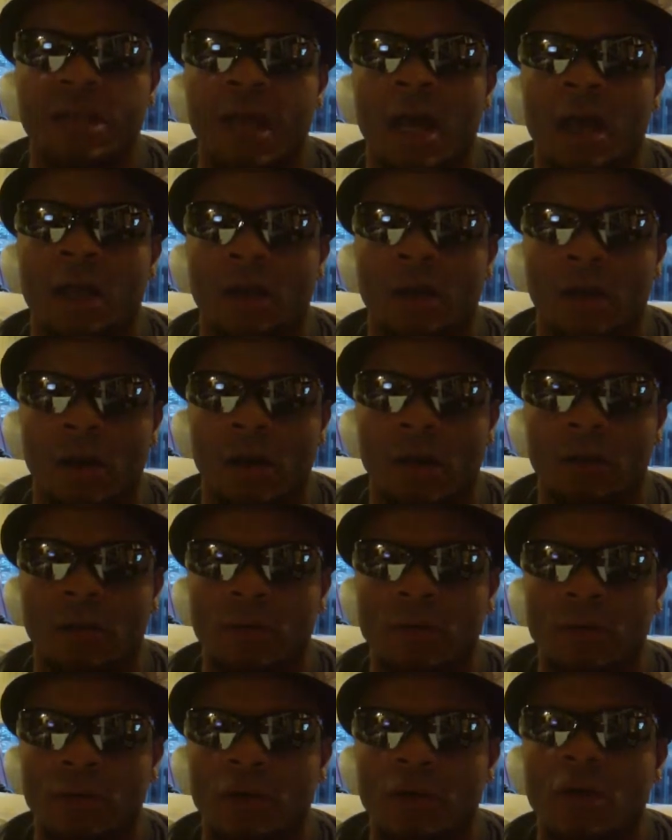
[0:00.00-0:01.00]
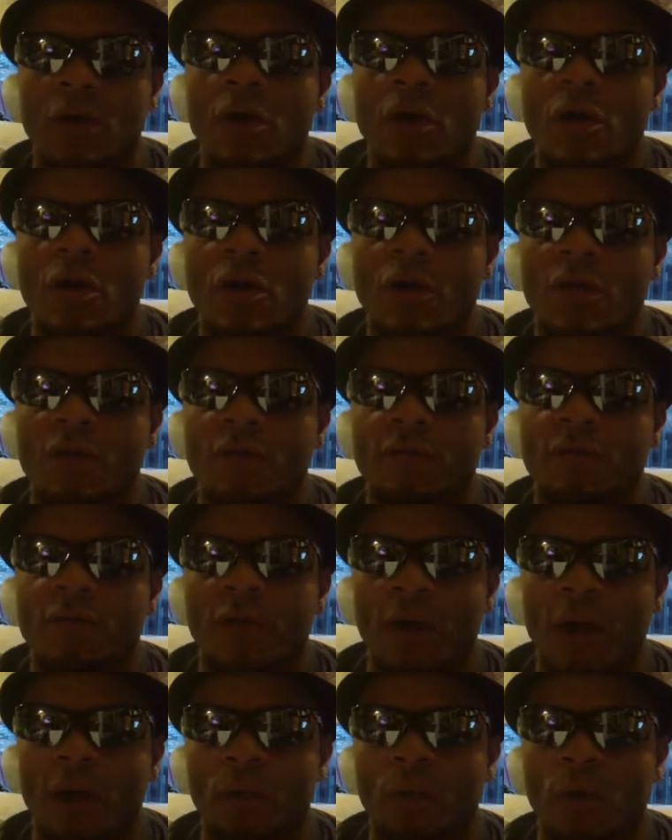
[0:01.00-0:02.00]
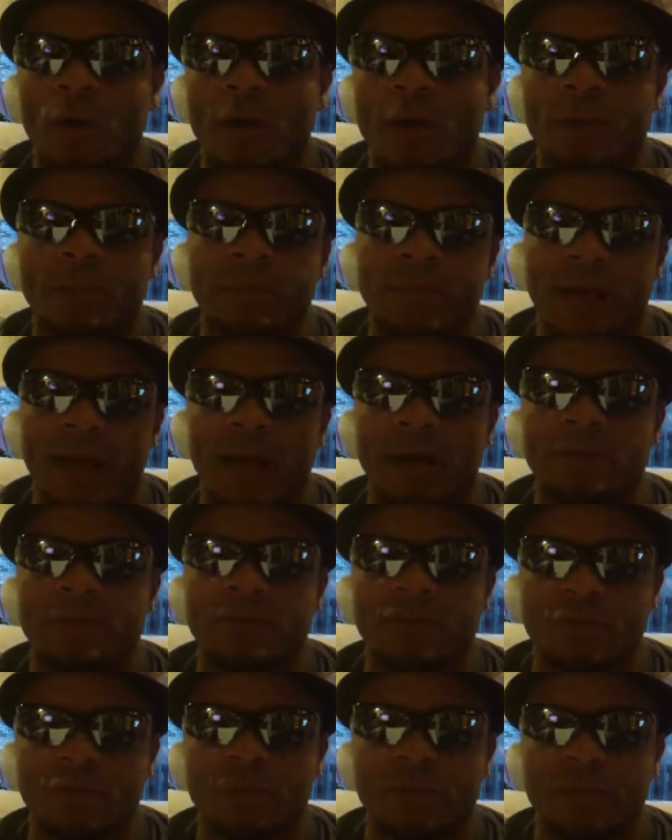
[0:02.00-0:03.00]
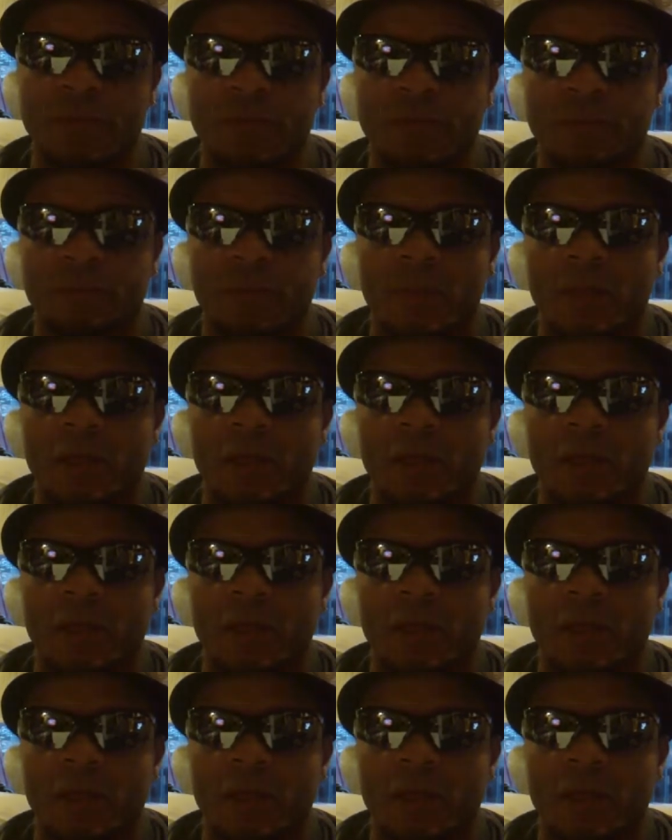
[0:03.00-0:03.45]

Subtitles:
Gilgal, for I will come down to thee,